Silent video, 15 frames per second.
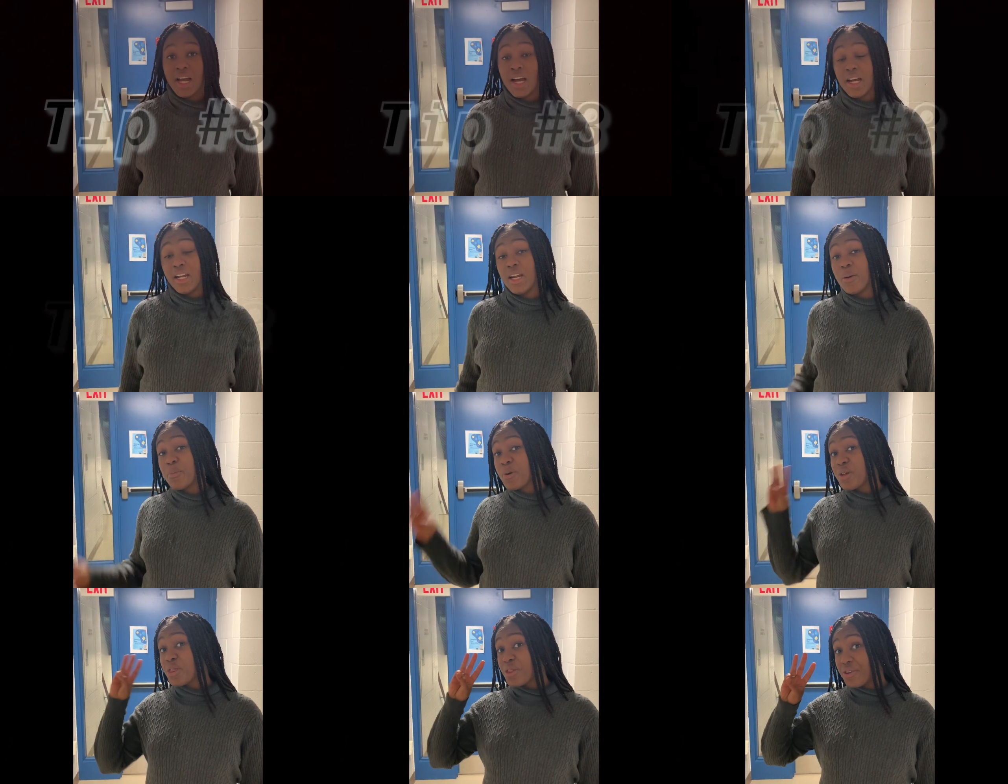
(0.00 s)

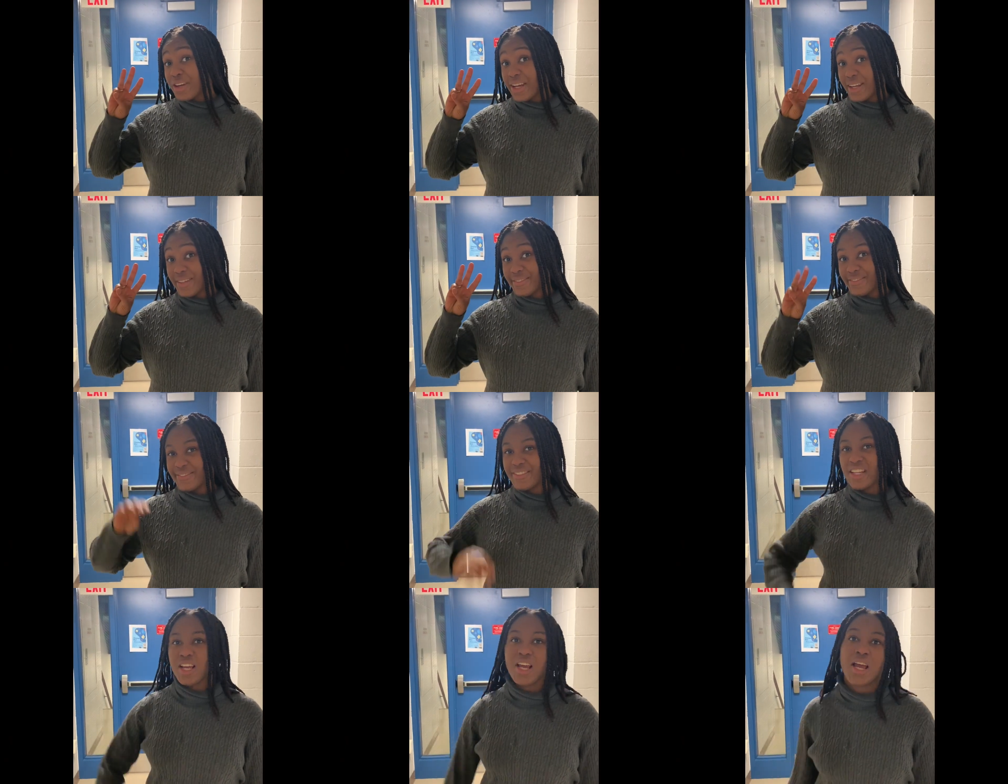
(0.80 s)
Number three,
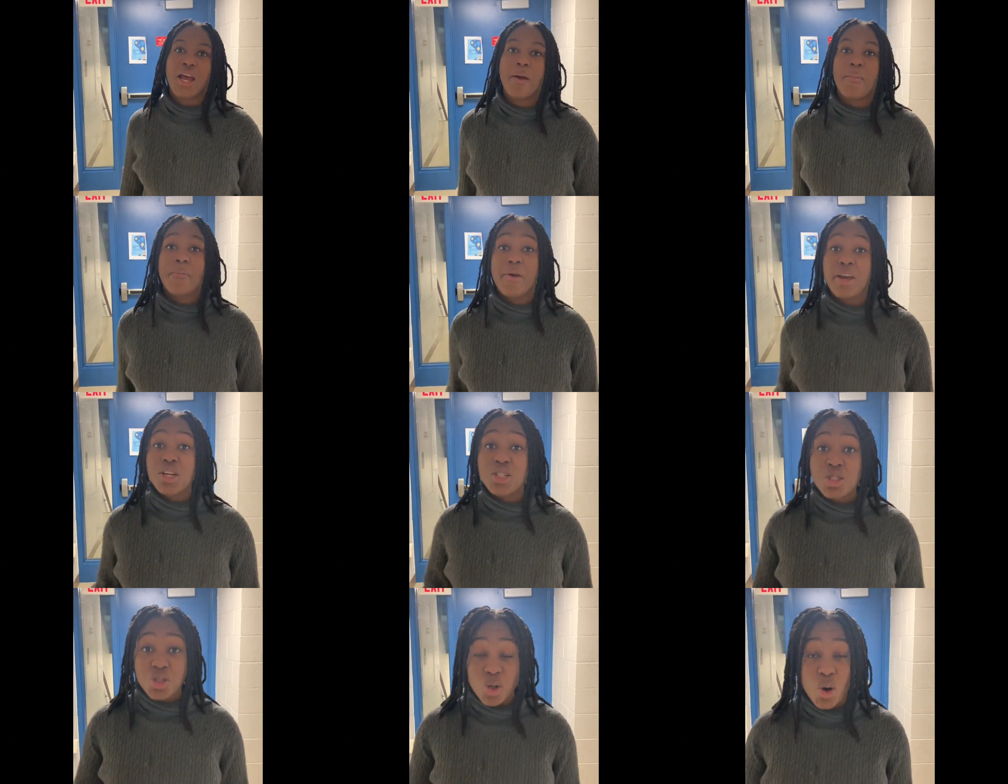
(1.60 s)
make
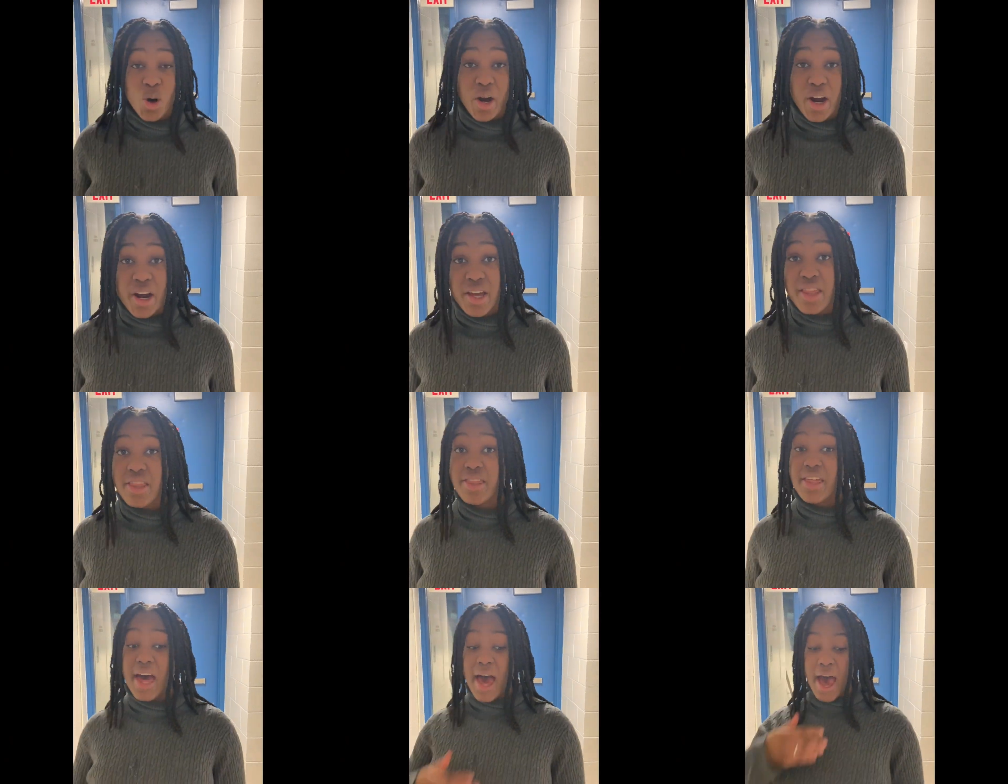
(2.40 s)
sure
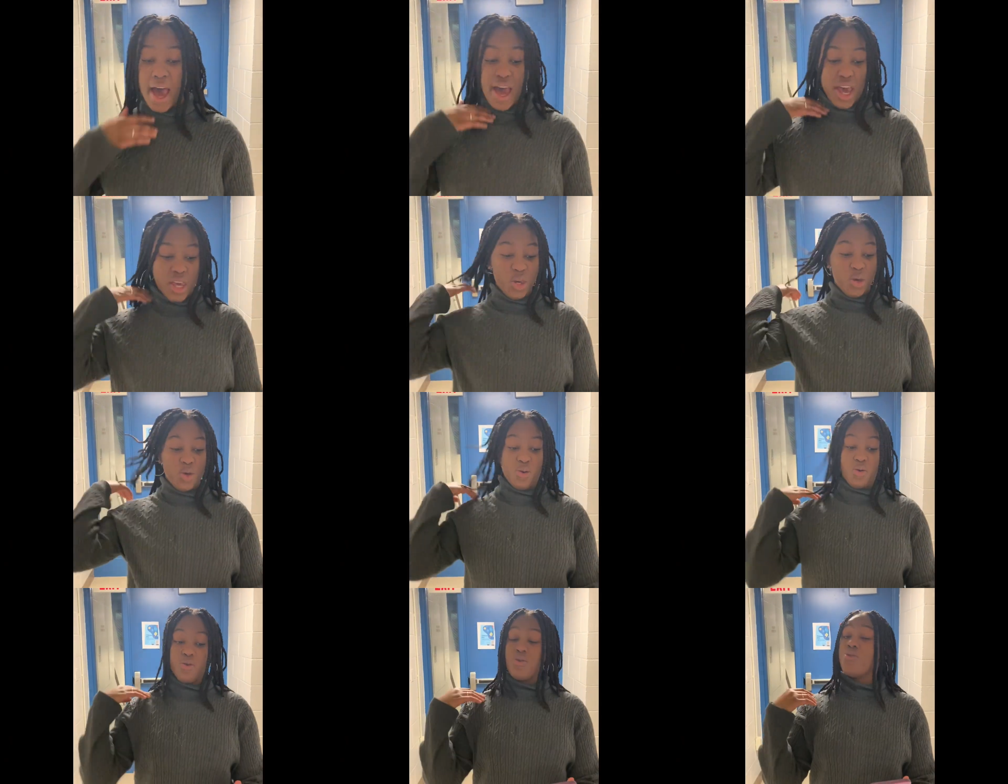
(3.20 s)
that
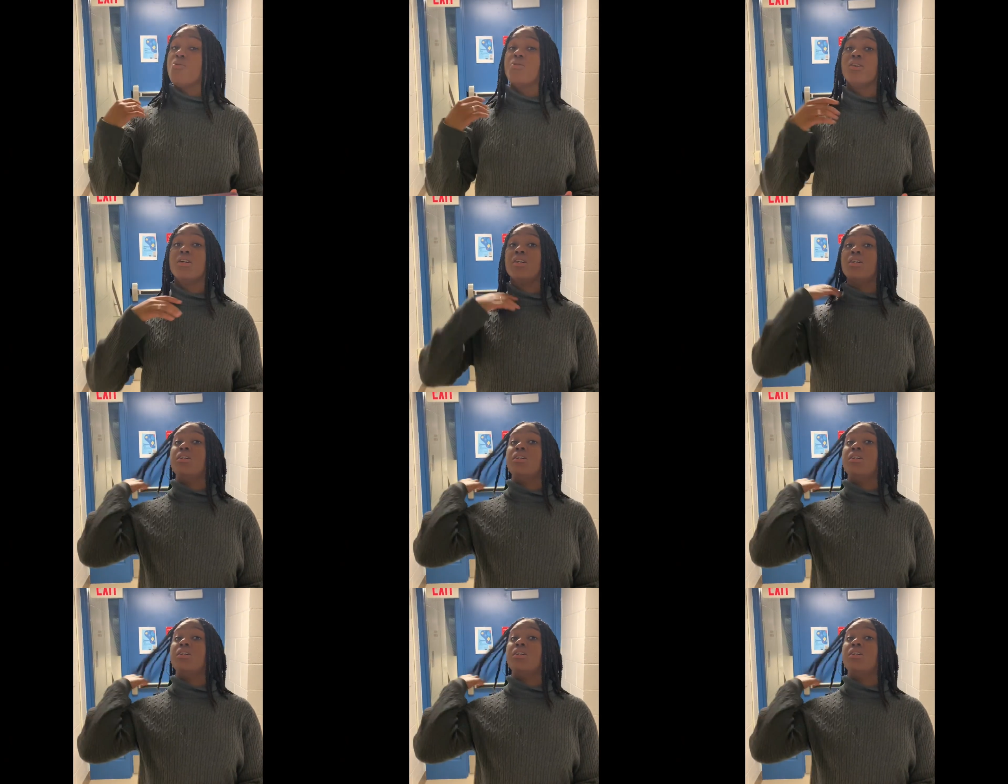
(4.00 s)
you,